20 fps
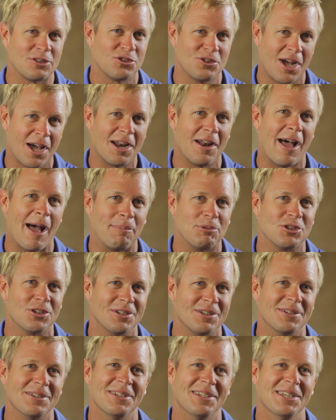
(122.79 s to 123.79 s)
that's not an
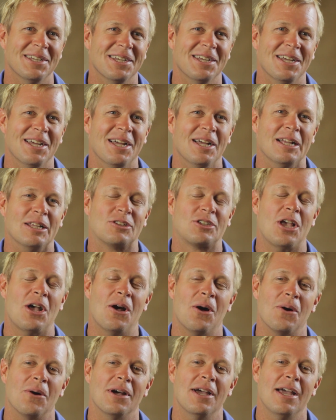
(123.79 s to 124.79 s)
option. And
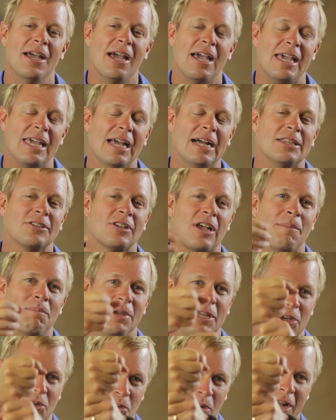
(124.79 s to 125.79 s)
so he ends
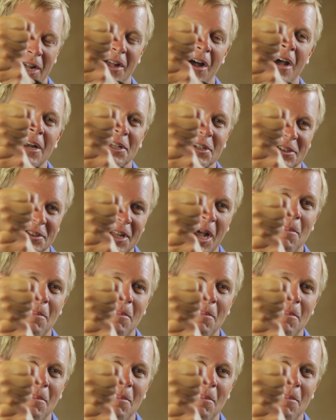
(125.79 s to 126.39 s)
up being drug on his